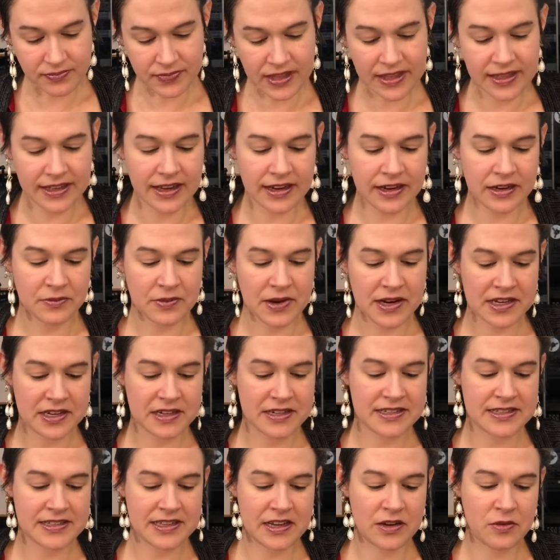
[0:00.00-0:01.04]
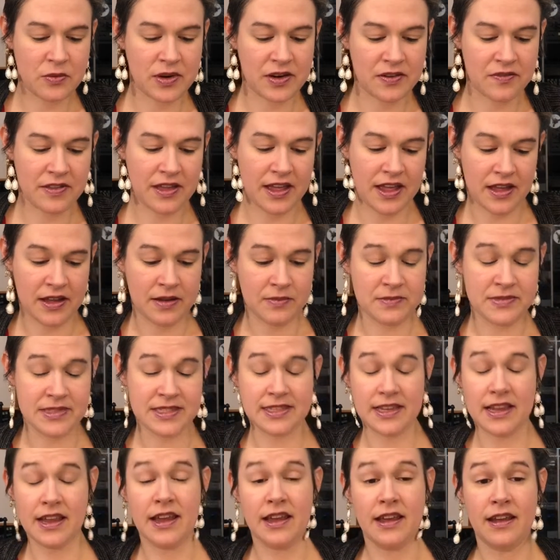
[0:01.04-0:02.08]
getting ready to sing one of the hymns,
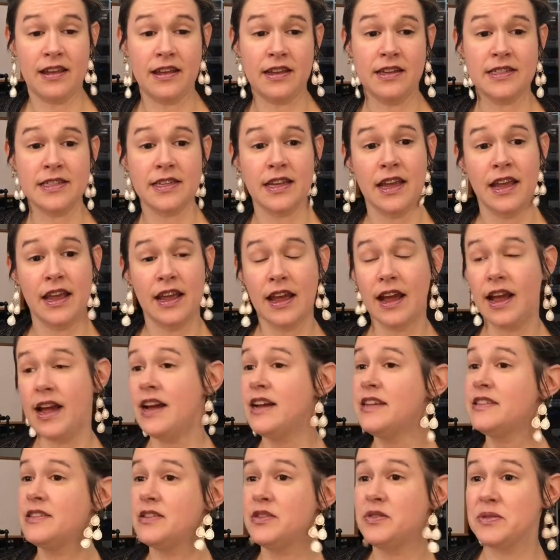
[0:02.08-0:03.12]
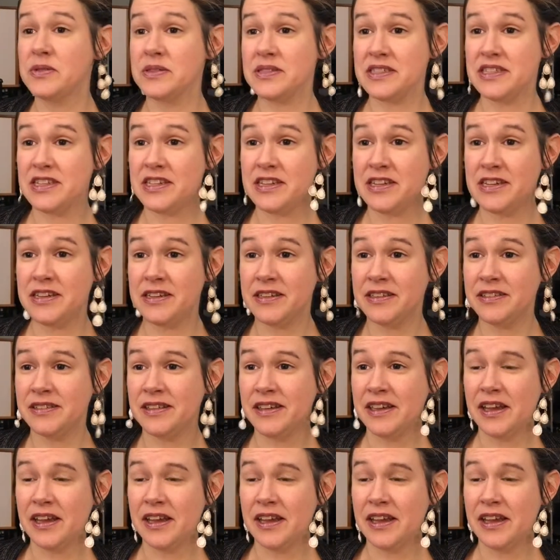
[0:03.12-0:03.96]
and as you can see,